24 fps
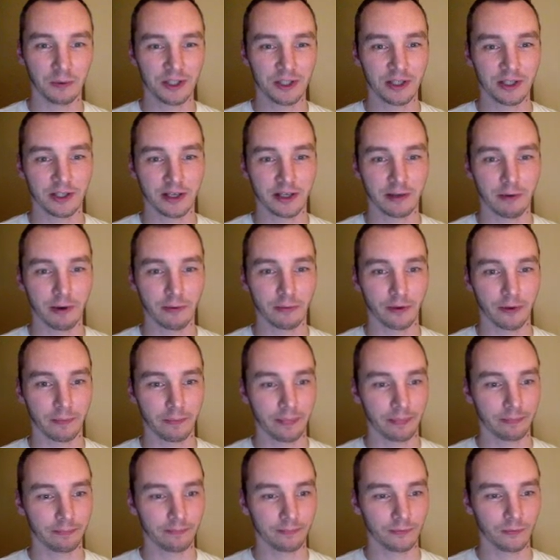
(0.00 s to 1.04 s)
I'd come up with
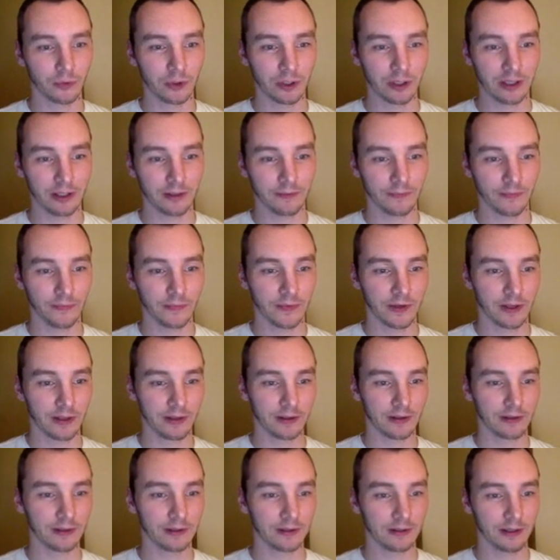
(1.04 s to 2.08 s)

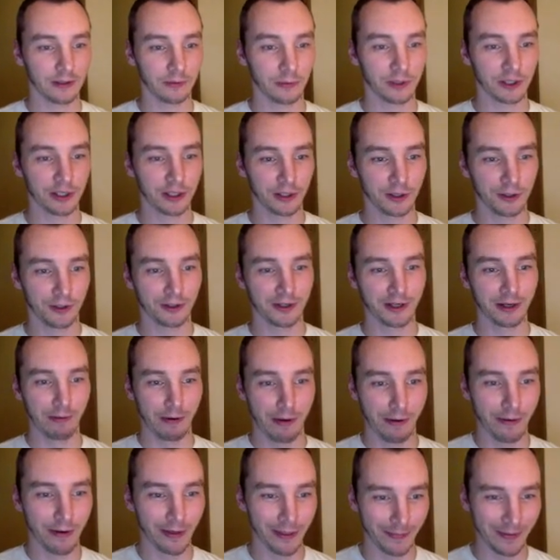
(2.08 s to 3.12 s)
I wish I could come
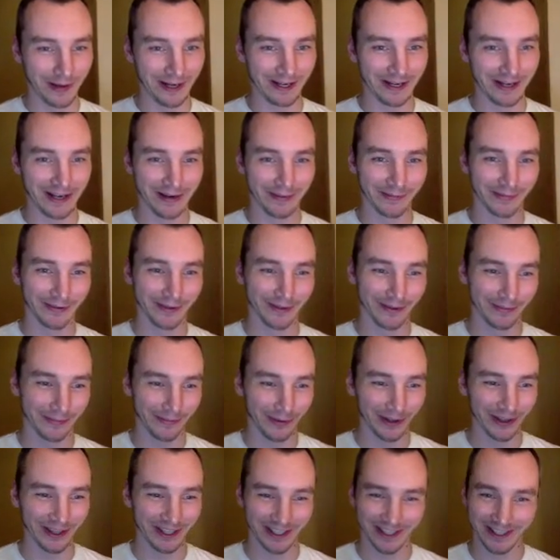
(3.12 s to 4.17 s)
up with a better name for what
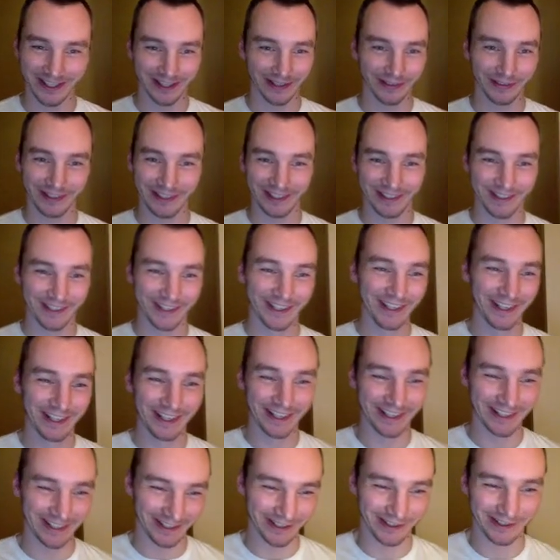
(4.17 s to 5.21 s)
this stuff is, because
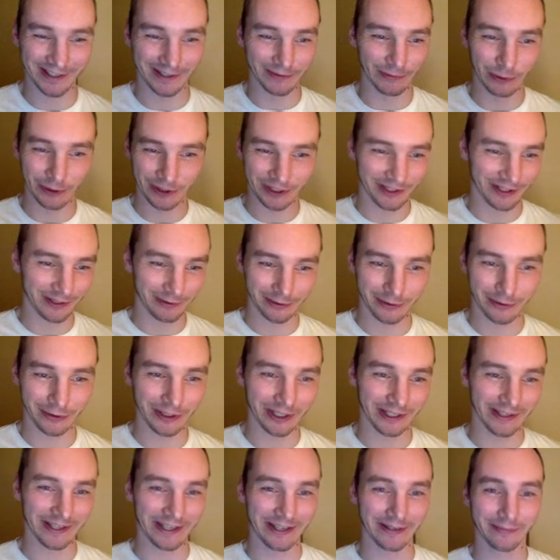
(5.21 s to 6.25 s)
it looks like water, so we're calling it
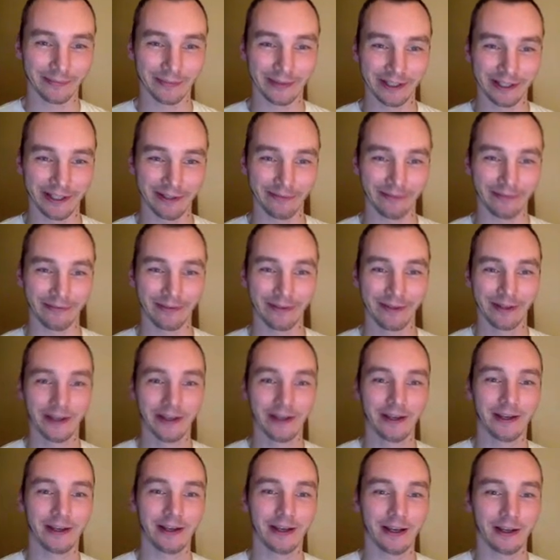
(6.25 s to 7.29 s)
that, but
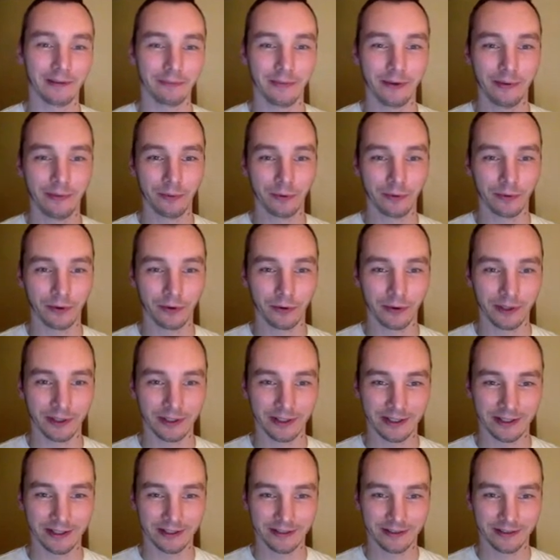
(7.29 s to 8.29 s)
maybe we'll call it, like,